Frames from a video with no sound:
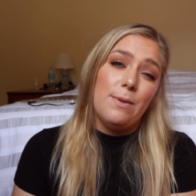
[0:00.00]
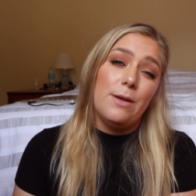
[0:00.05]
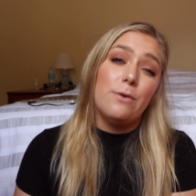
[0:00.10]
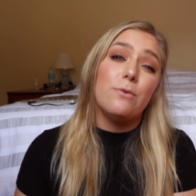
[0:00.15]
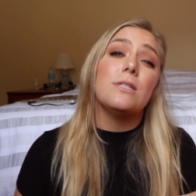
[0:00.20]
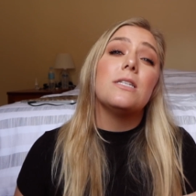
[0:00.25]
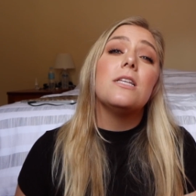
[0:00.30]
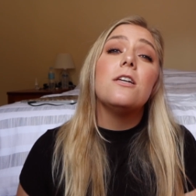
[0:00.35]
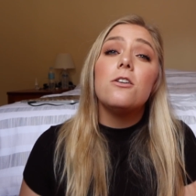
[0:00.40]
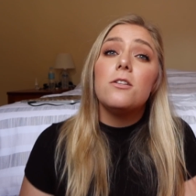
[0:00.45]
It
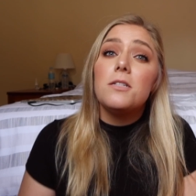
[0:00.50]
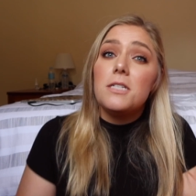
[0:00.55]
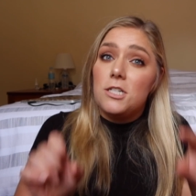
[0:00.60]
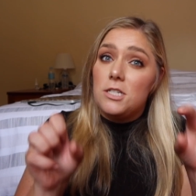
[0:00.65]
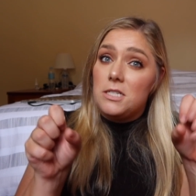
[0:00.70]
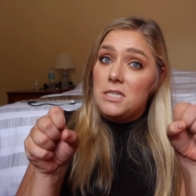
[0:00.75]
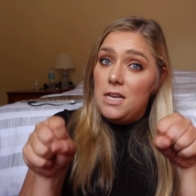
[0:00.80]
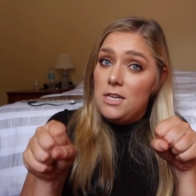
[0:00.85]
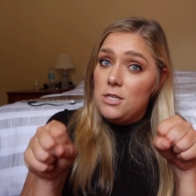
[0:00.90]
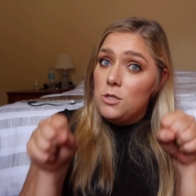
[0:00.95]
was literally
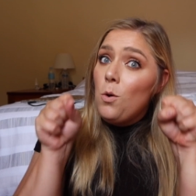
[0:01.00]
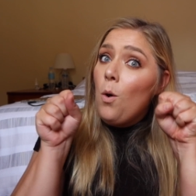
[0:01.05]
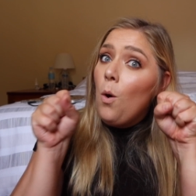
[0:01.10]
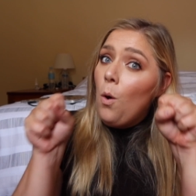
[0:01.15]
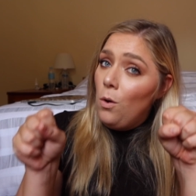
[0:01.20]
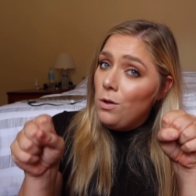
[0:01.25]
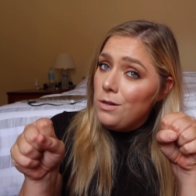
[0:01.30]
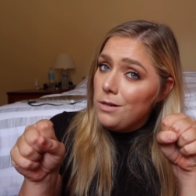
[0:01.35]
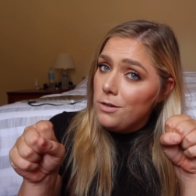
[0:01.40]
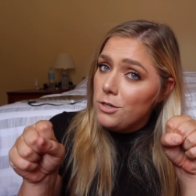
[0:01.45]
just us
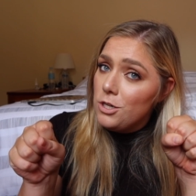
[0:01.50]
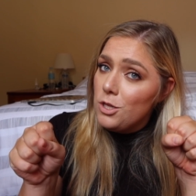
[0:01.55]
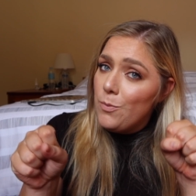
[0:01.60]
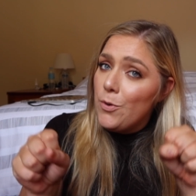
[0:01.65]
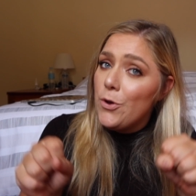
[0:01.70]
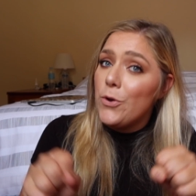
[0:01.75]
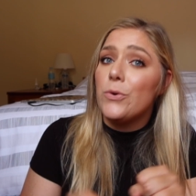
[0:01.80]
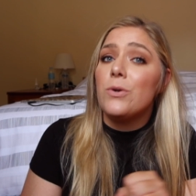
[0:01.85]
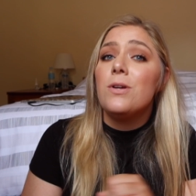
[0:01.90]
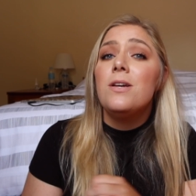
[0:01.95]
holding onto the
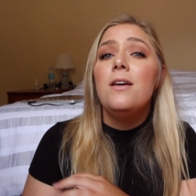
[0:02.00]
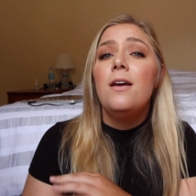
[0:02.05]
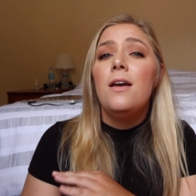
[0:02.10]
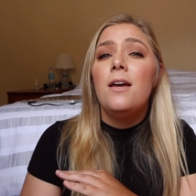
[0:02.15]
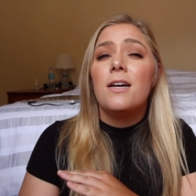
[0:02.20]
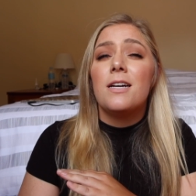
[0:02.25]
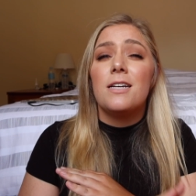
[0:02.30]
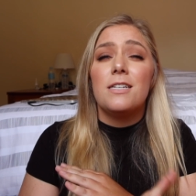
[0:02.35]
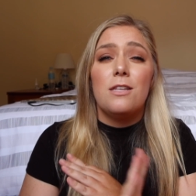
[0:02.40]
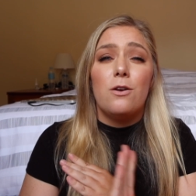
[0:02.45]
boat
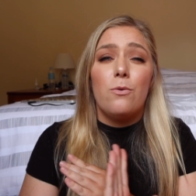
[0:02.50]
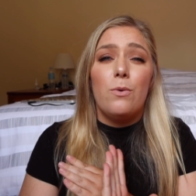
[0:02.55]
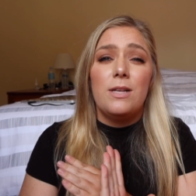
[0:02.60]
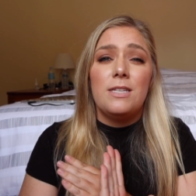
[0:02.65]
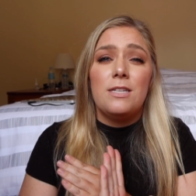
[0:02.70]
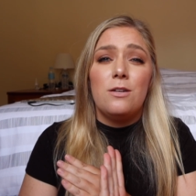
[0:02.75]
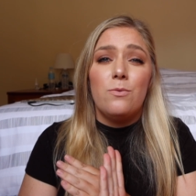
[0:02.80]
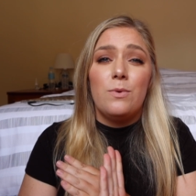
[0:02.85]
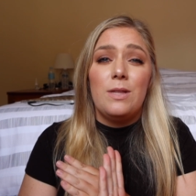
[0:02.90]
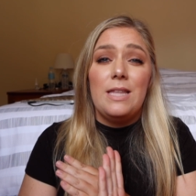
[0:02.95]
because there
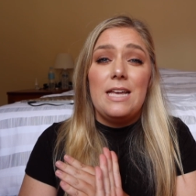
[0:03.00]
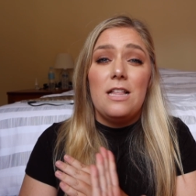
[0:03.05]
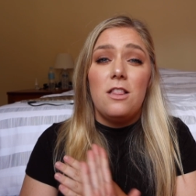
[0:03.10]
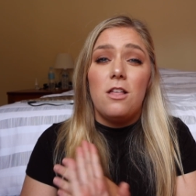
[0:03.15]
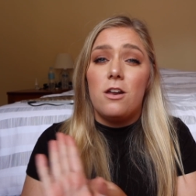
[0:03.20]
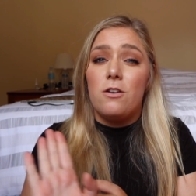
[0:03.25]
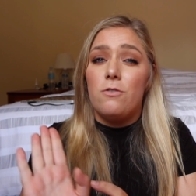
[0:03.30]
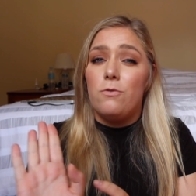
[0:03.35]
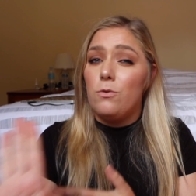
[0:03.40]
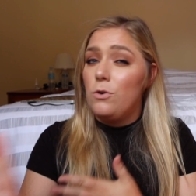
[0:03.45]
wasn't really a
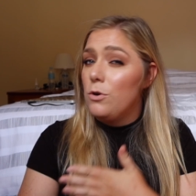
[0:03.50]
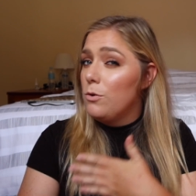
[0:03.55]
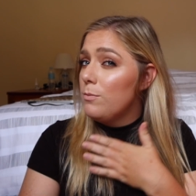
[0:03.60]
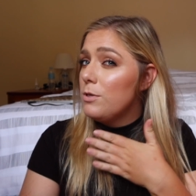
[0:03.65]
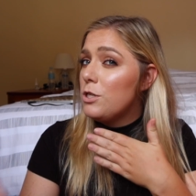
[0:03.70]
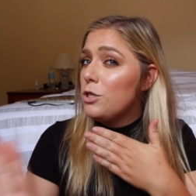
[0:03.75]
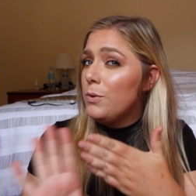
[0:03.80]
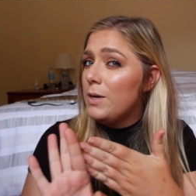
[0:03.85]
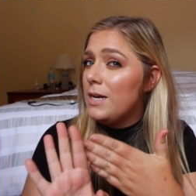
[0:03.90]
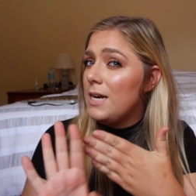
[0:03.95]
lot of room
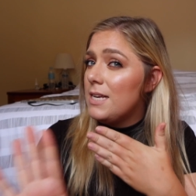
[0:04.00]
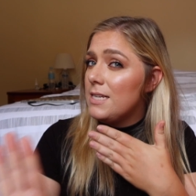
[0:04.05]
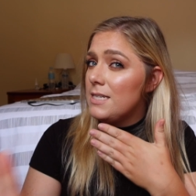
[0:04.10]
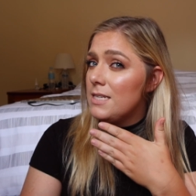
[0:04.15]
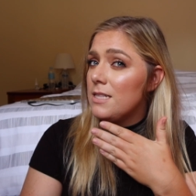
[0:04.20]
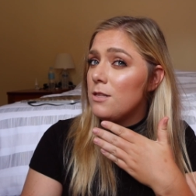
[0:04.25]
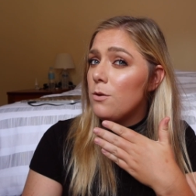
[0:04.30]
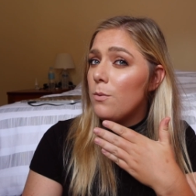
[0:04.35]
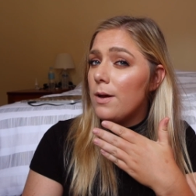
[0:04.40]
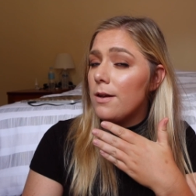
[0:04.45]
between us
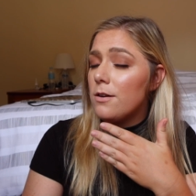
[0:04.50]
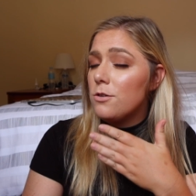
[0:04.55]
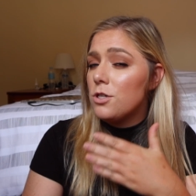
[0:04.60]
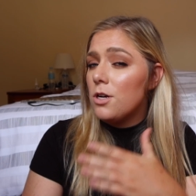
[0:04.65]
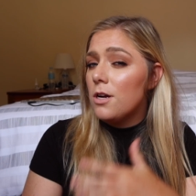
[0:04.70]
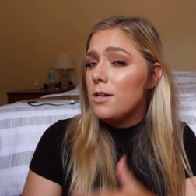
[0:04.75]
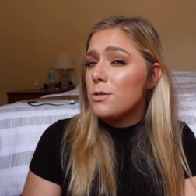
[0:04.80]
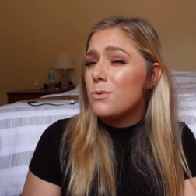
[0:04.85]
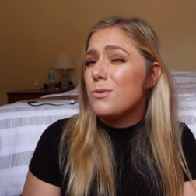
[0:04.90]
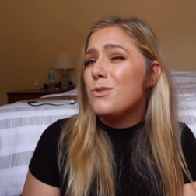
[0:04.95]
and the whale
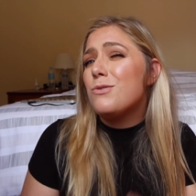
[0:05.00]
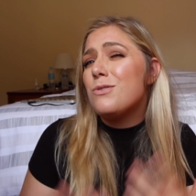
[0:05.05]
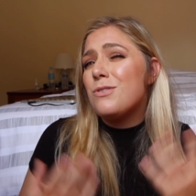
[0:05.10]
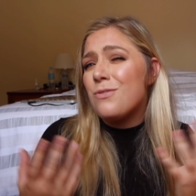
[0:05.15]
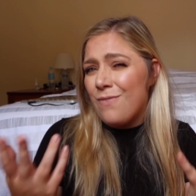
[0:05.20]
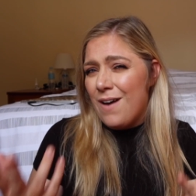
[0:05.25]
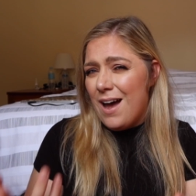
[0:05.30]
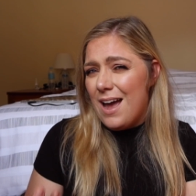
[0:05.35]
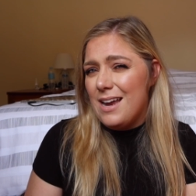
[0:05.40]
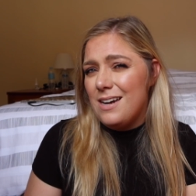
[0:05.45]
sharks, which was
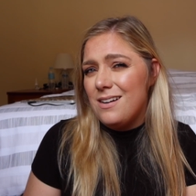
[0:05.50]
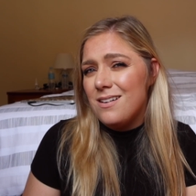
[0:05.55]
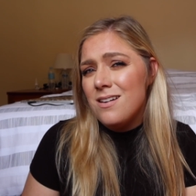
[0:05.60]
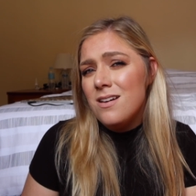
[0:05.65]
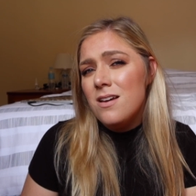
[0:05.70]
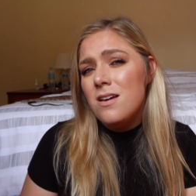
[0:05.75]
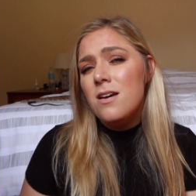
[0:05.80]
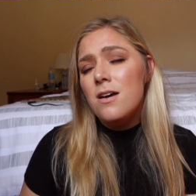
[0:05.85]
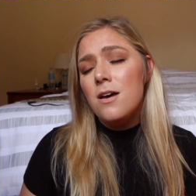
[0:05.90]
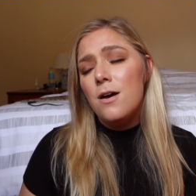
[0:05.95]
fine.
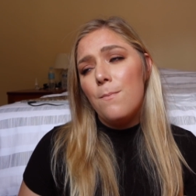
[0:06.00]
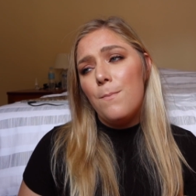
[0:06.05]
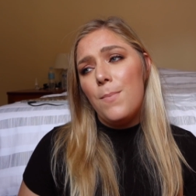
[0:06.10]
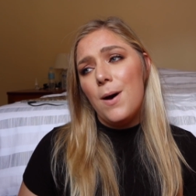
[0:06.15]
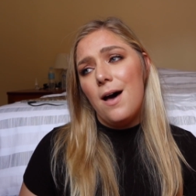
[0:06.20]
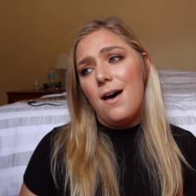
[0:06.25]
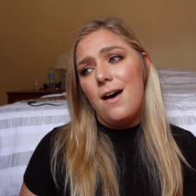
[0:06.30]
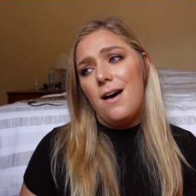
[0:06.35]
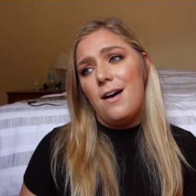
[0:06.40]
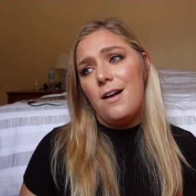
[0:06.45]

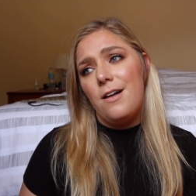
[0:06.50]
But